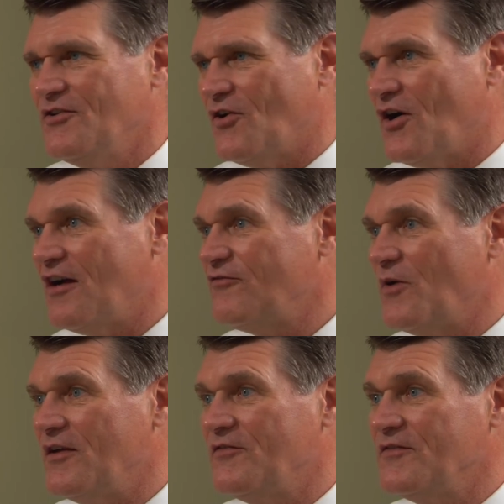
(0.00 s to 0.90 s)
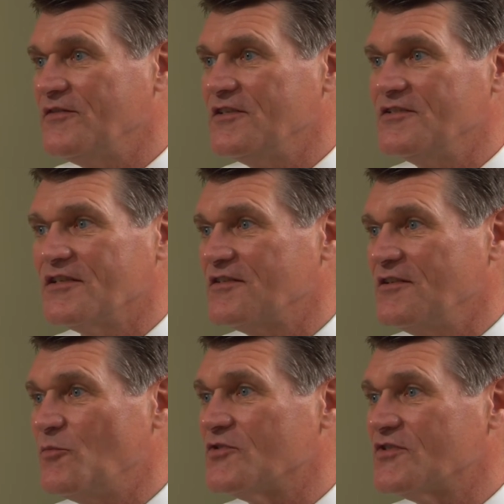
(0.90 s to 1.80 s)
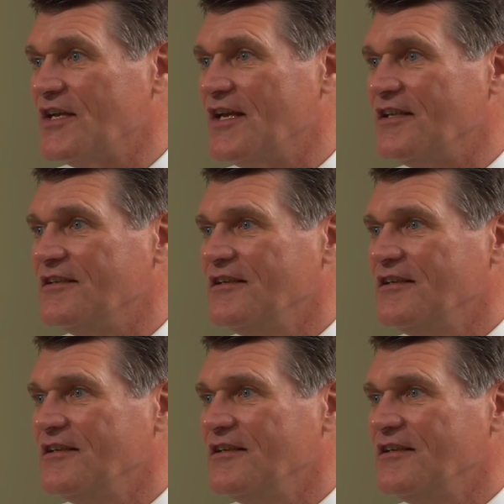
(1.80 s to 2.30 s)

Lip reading: off by 50–60%